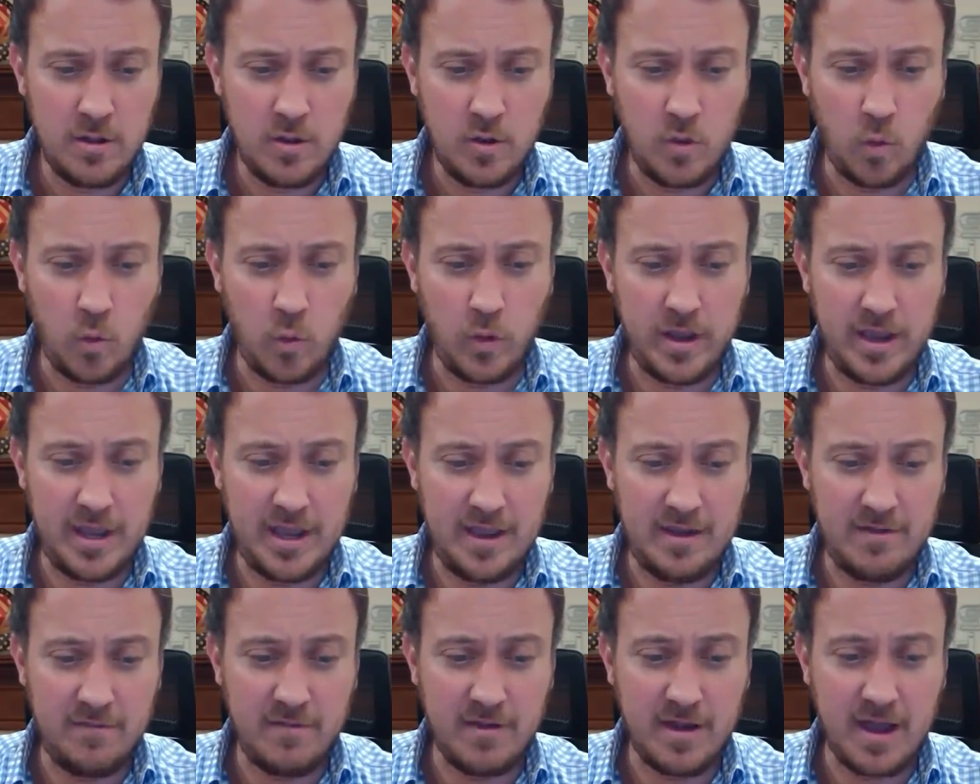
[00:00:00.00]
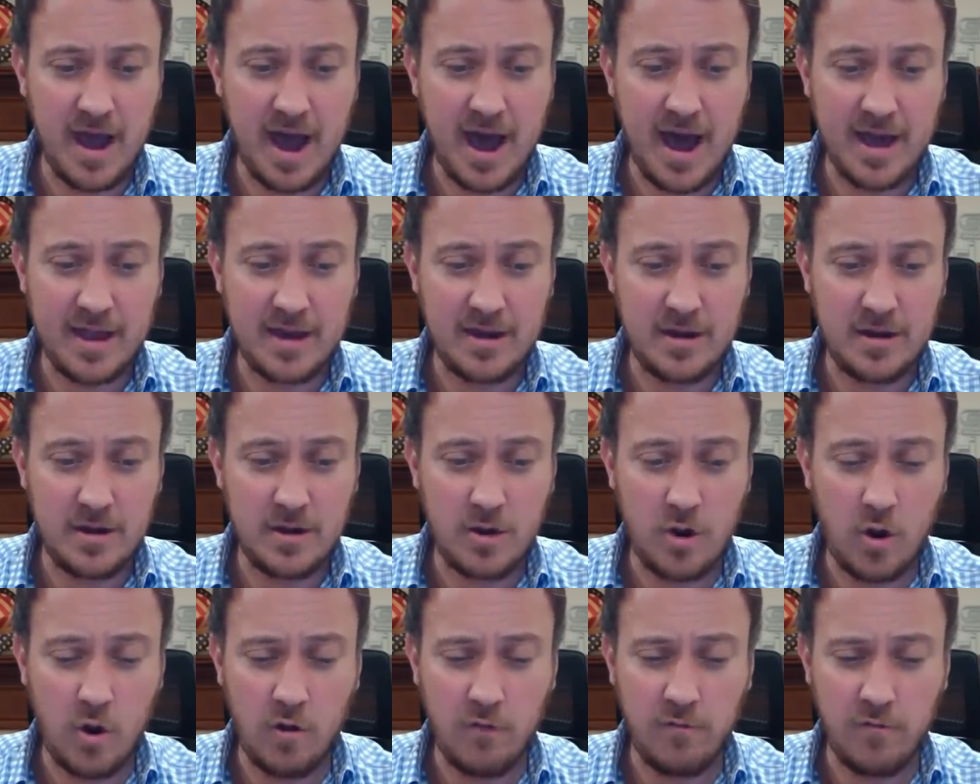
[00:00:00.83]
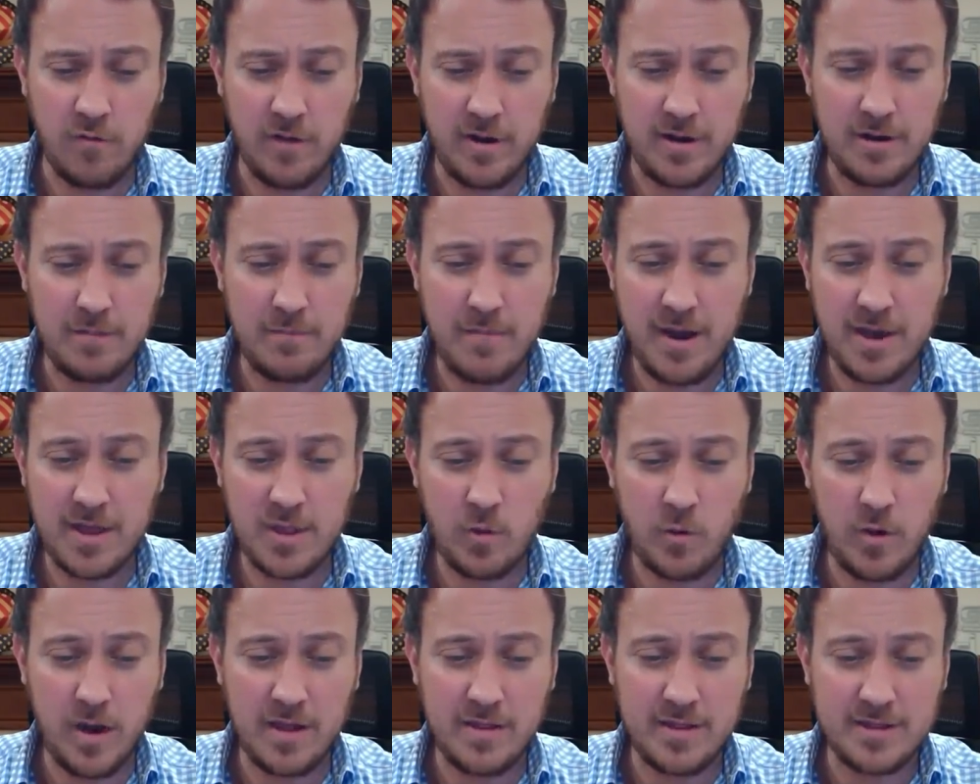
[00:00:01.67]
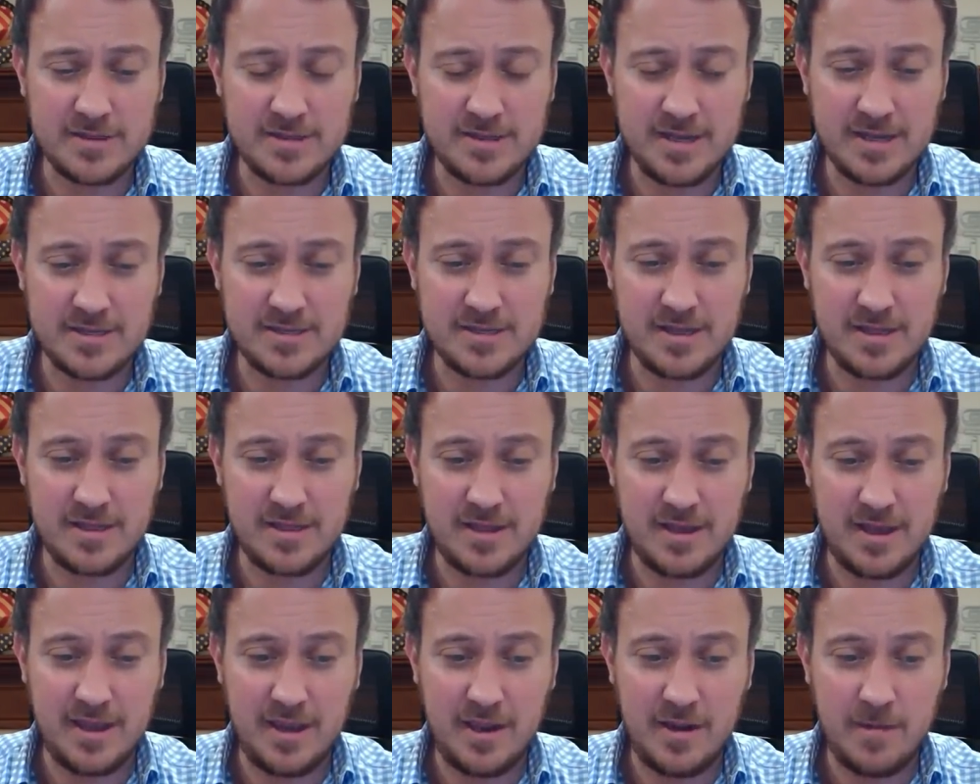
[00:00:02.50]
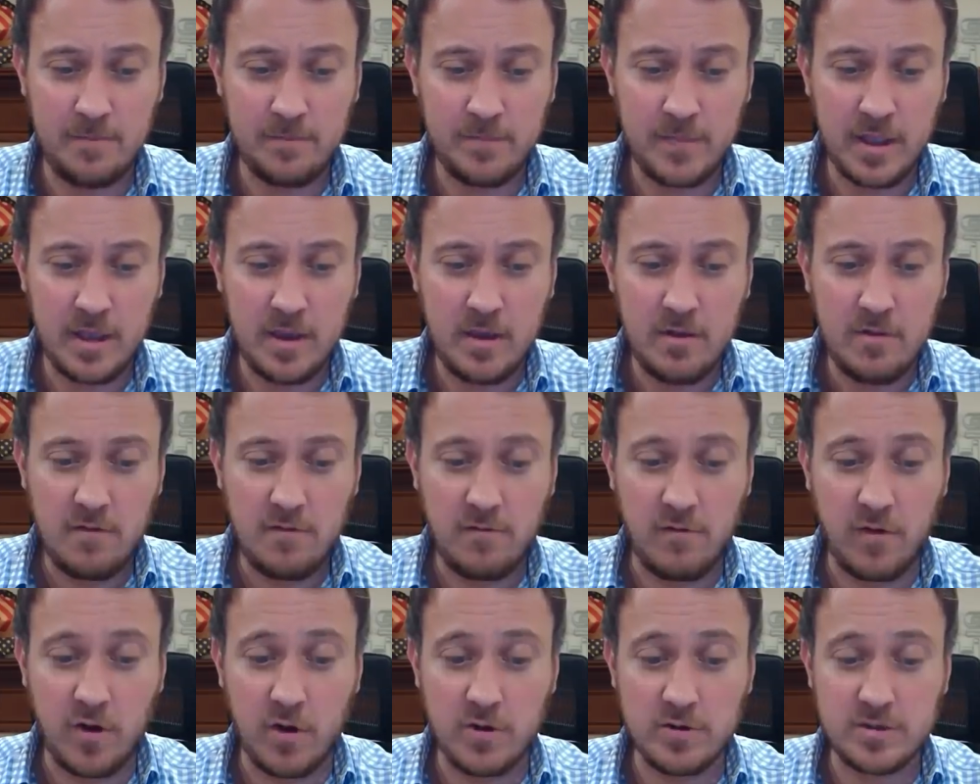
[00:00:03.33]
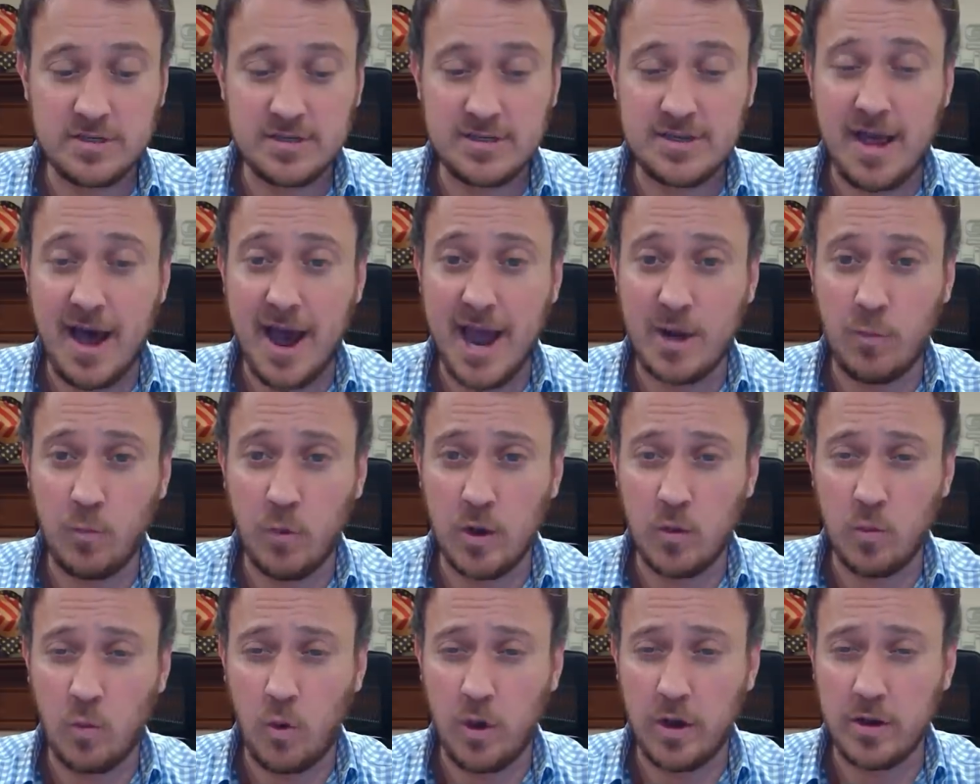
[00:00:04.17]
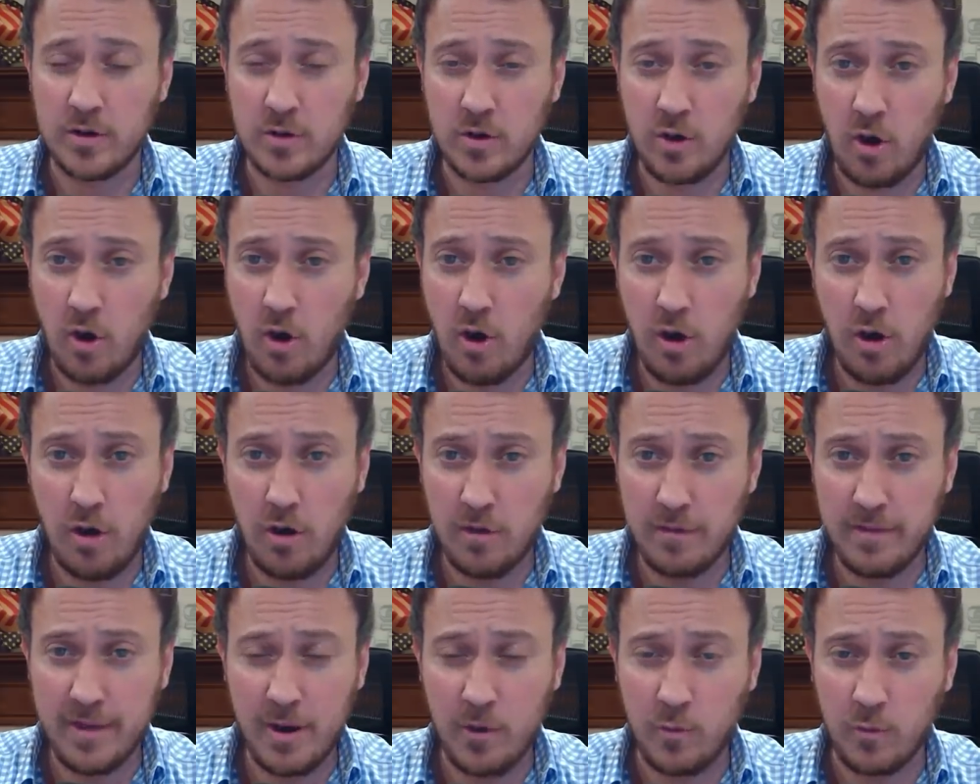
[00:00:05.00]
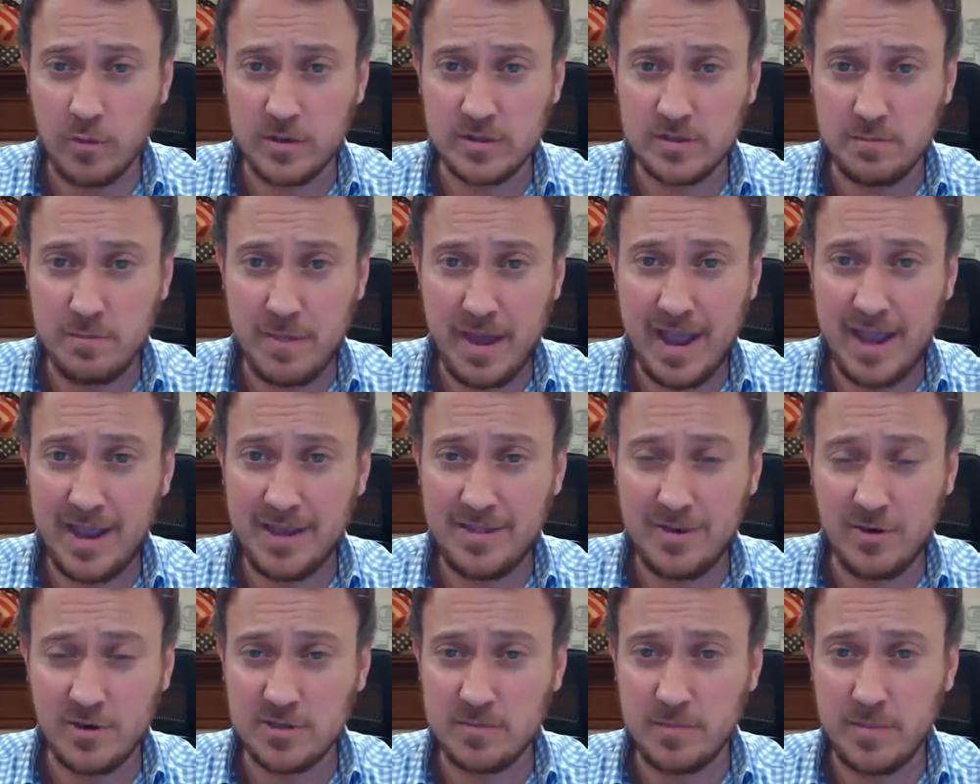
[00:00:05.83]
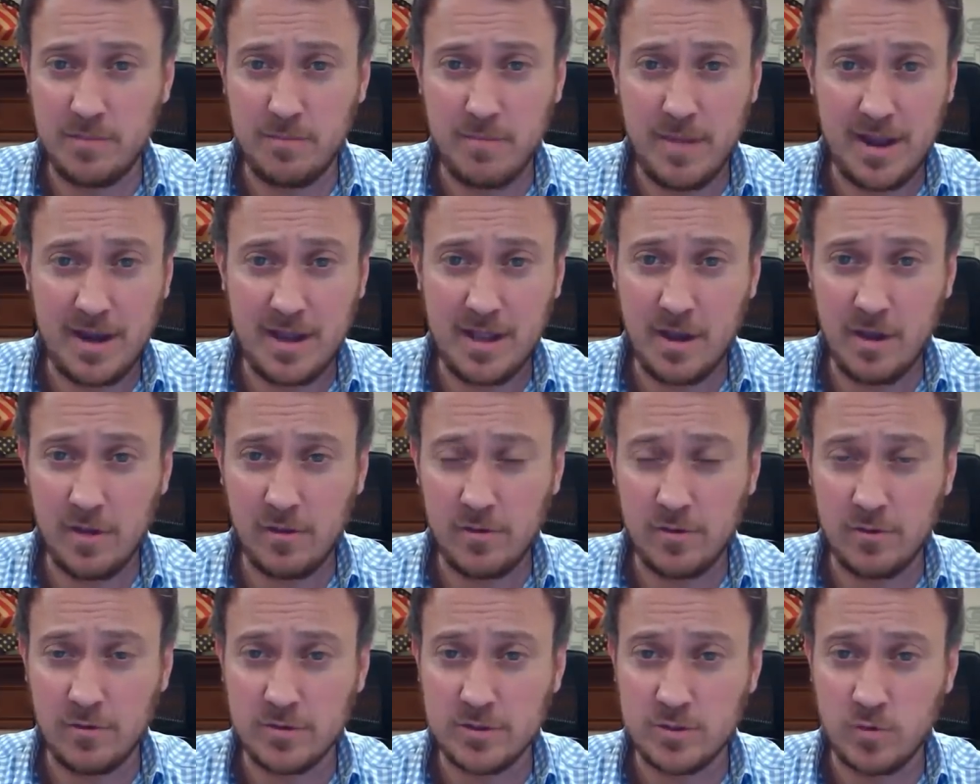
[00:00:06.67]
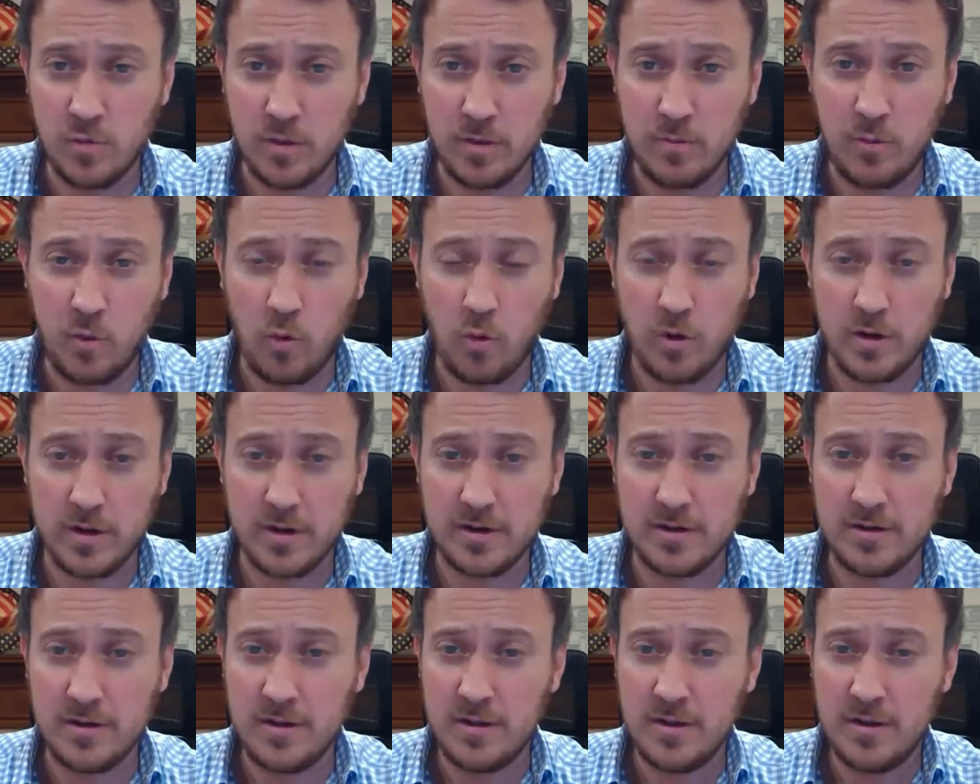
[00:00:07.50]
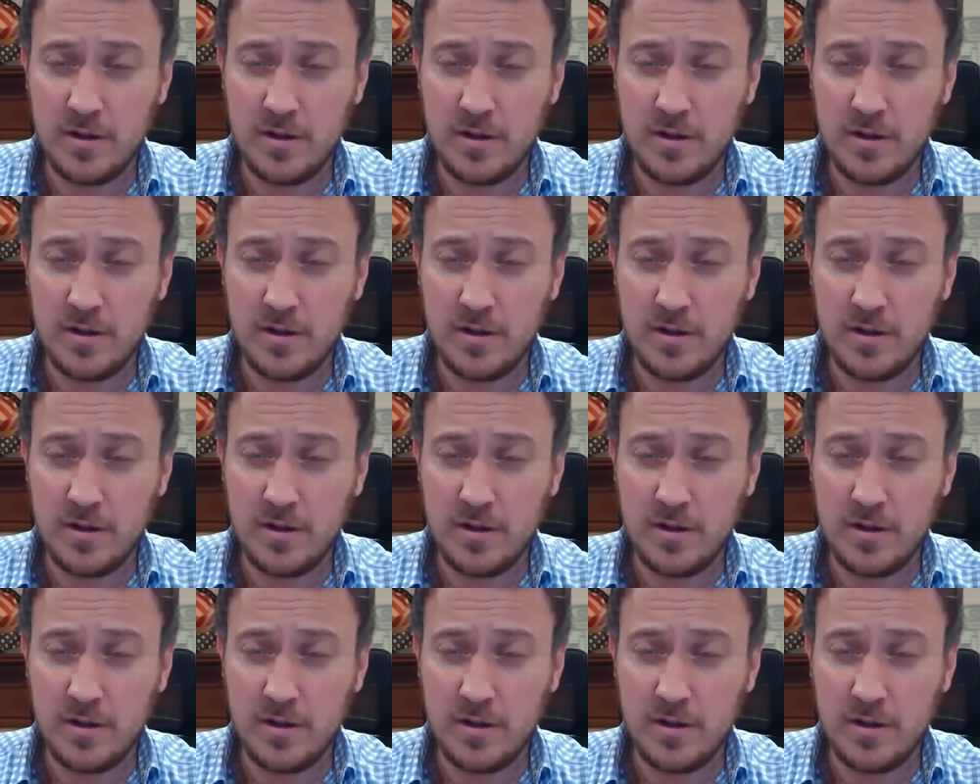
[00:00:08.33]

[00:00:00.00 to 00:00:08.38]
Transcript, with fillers: We've gotten over it. And by the way, this isn't the first 911 call that was made. There's been many others reported.